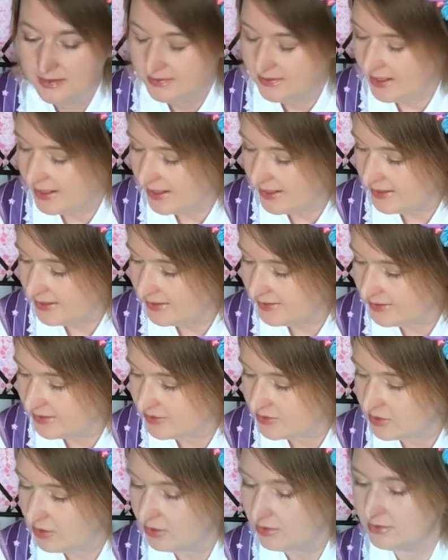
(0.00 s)
Then
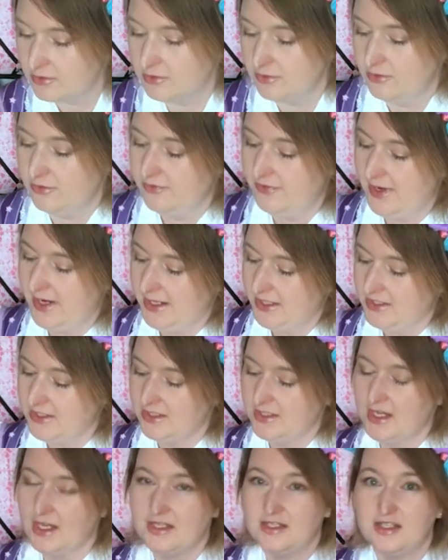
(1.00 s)
there's also the
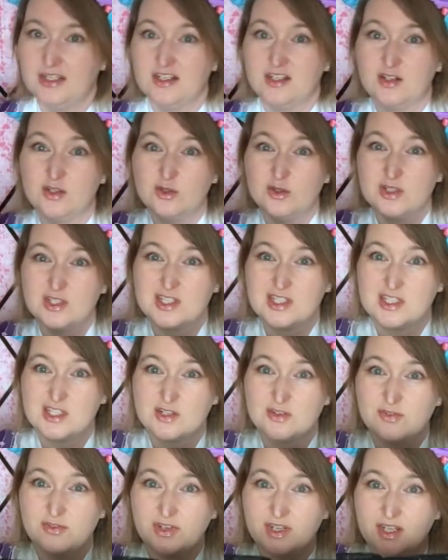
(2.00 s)
fact that it
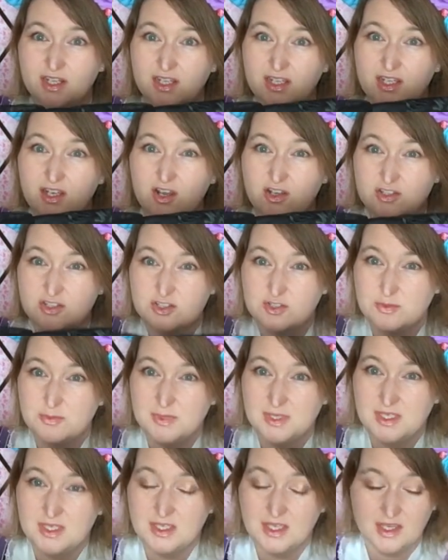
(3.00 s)
looks really
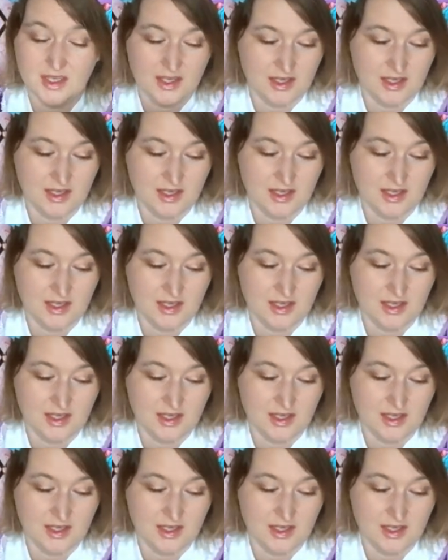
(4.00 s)
costumey